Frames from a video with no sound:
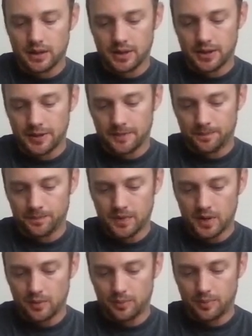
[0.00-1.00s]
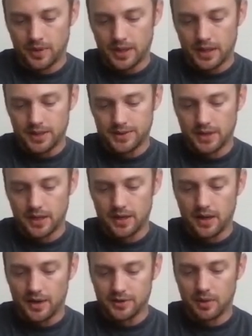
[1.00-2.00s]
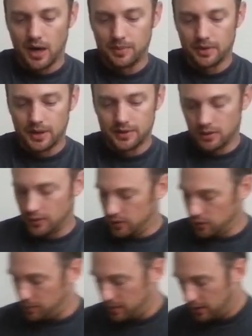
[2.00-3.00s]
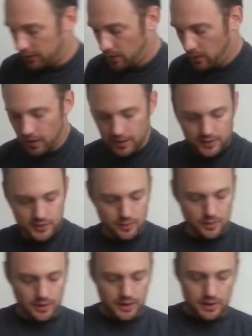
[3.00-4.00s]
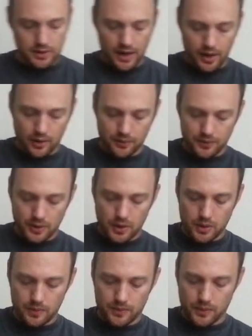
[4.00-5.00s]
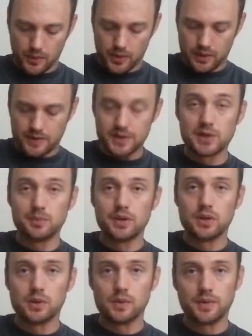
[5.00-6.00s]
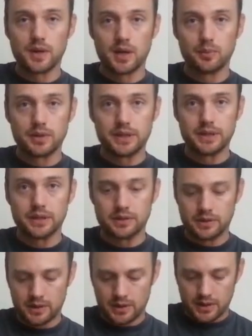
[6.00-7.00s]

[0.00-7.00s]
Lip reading: but I decided not to populate those just because I wanted some really good airflow for the GPU that I put in here.